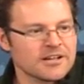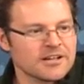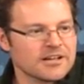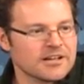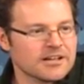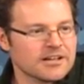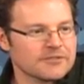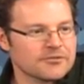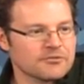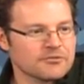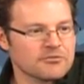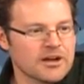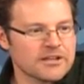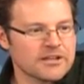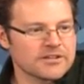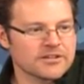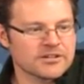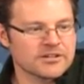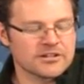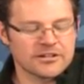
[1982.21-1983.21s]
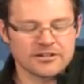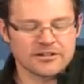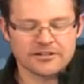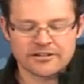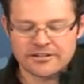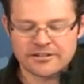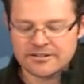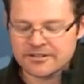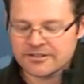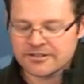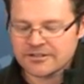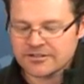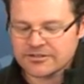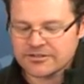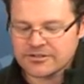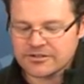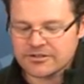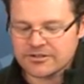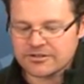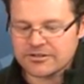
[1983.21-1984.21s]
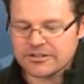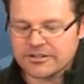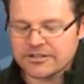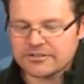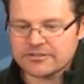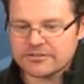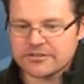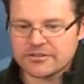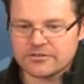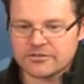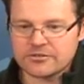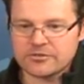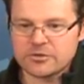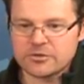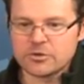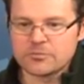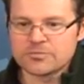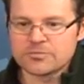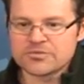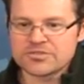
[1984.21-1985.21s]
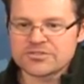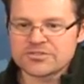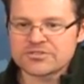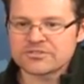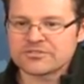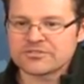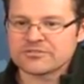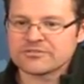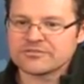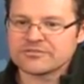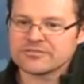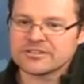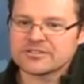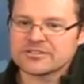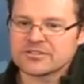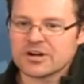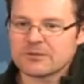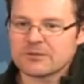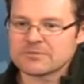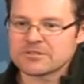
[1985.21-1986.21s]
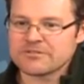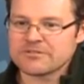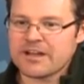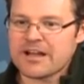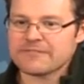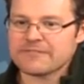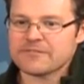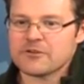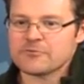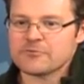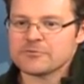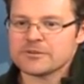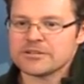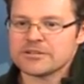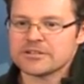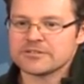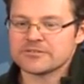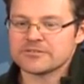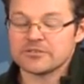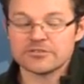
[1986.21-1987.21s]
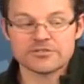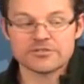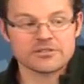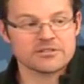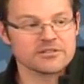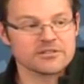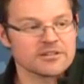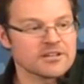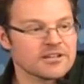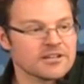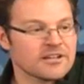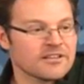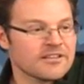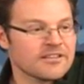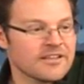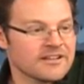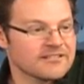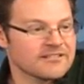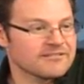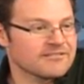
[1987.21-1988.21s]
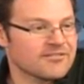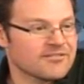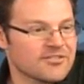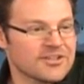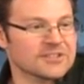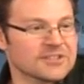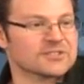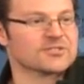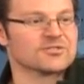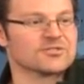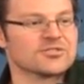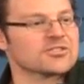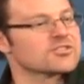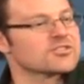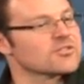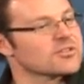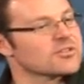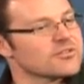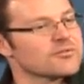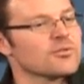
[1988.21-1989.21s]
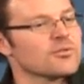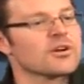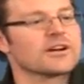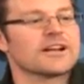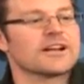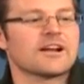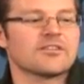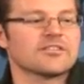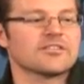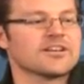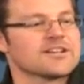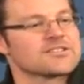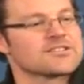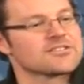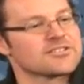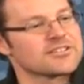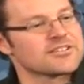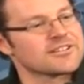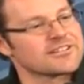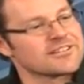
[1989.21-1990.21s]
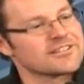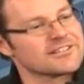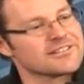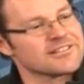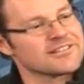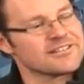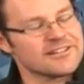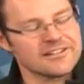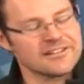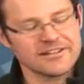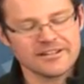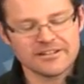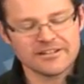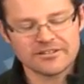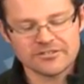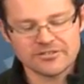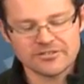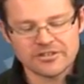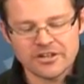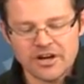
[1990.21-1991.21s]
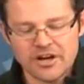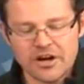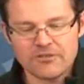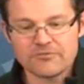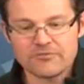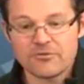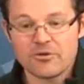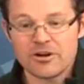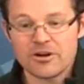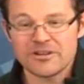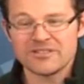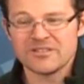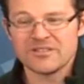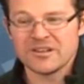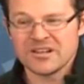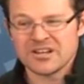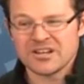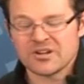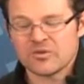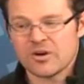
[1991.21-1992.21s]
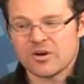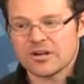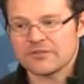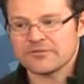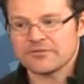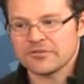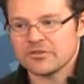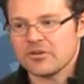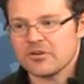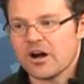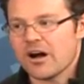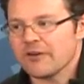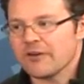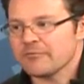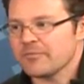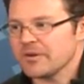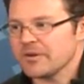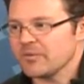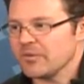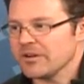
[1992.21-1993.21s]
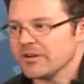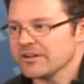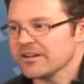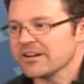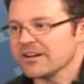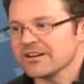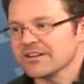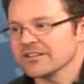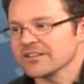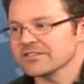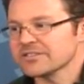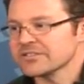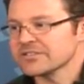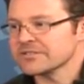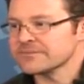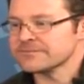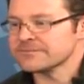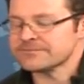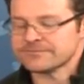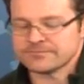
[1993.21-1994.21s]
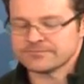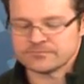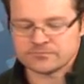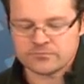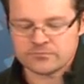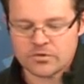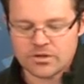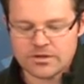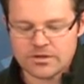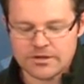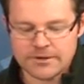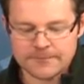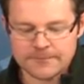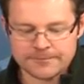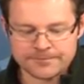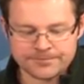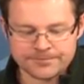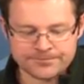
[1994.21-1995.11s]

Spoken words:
If you write your loops in terms of half-open intervals, then things will just sort of work out nicely. And you'll avoid quite a few off-by-1 errors. Okay.